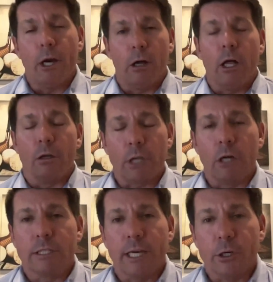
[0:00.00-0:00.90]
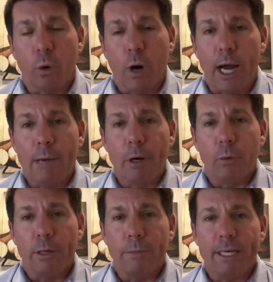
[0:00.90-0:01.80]
And I'll tell you why.
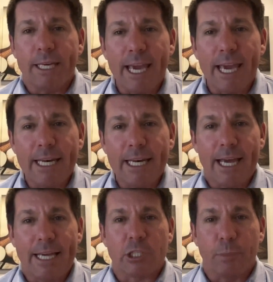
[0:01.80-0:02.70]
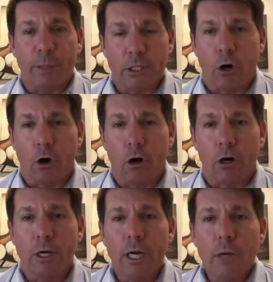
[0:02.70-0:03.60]
But we began as Spin
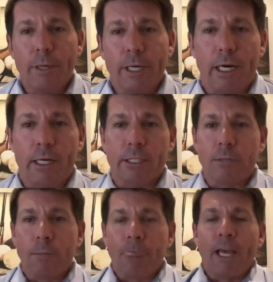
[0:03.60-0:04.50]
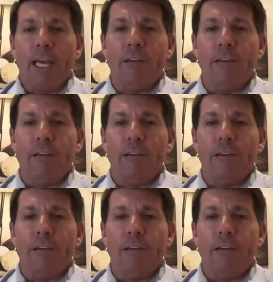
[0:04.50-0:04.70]
Car because